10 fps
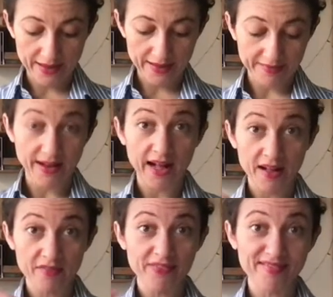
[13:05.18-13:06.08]
it
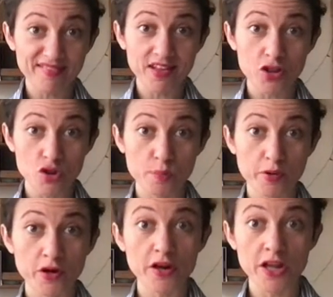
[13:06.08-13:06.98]
half a stitch
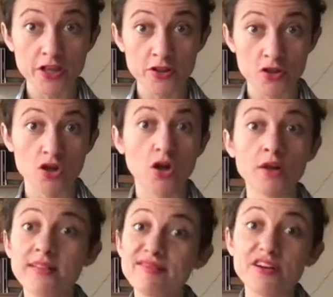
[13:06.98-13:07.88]
per inch on
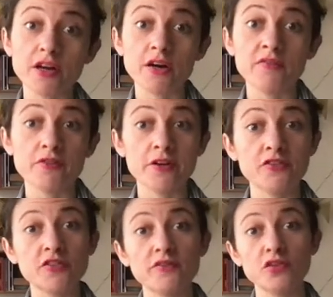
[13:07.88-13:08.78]
the
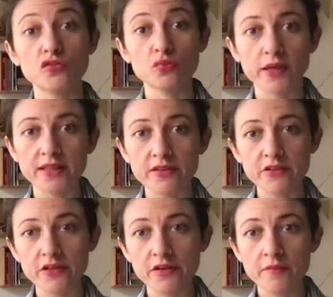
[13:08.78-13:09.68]
circumference of a sweater,
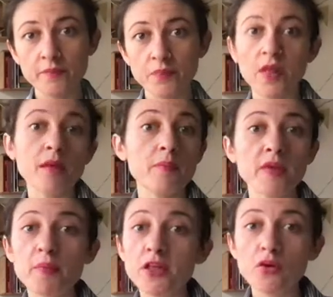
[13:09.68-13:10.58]

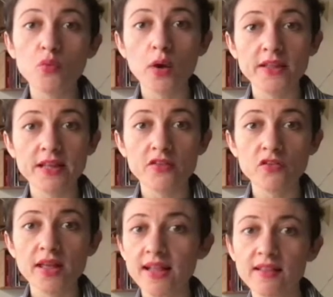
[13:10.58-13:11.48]
maybe you want it to
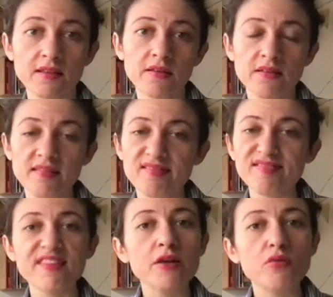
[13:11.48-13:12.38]
get
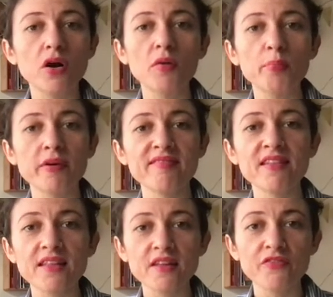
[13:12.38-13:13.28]
0
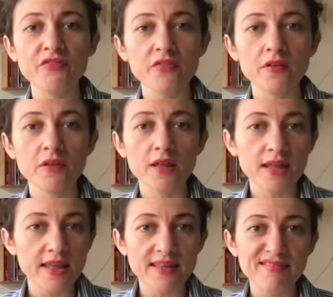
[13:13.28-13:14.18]
positive
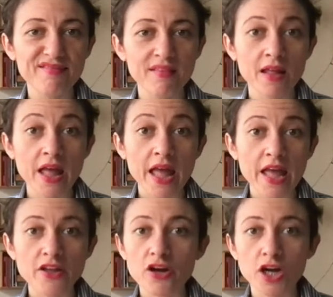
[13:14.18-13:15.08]
ease,
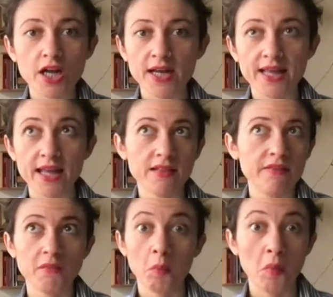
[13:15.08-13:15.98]
and you're gonna get,
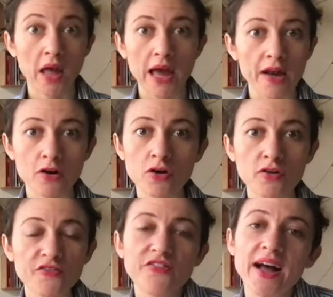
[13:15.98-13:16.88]
I don't know,
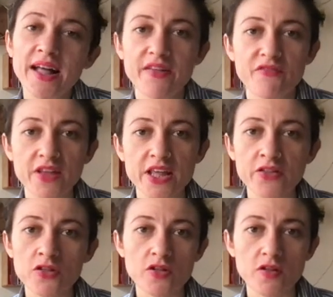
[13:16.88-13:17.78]
5
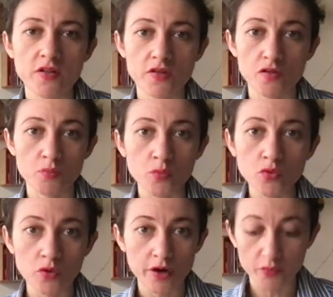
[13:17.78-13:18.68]
inches
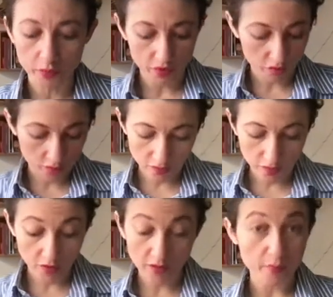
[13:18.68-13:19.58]
more, which is
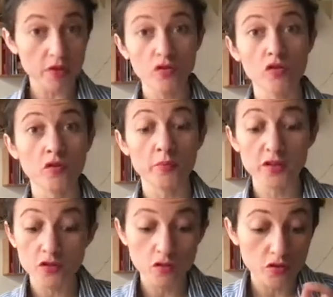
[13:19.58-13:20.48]
gonna be so
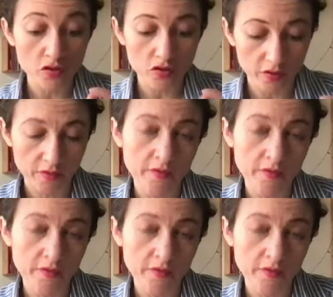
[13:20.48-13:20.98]
much just